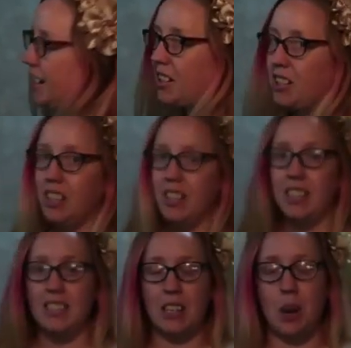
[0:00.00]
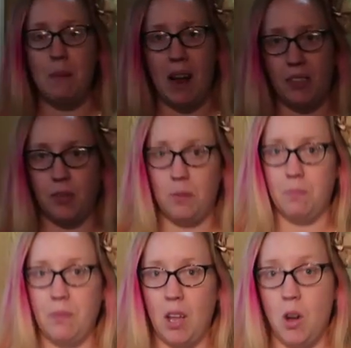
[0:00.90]
here is our
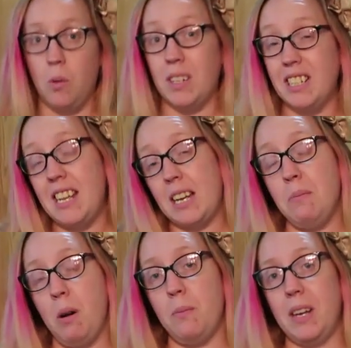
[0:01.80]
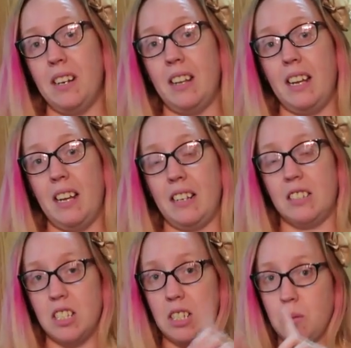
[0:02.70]
bathroom. We're going to take a moment and
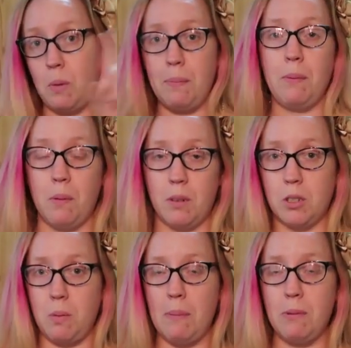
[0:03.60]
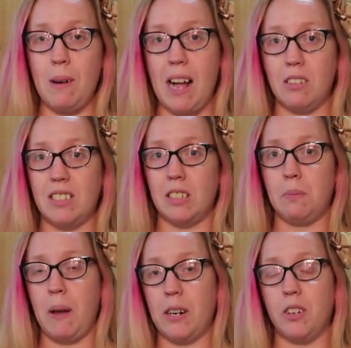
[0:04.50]
swap around because it's
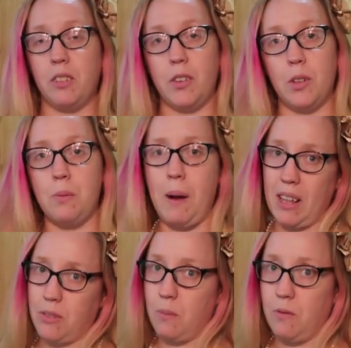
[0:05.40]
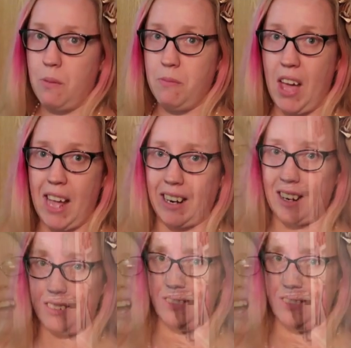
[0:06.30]
better to view the bathroom from that angle.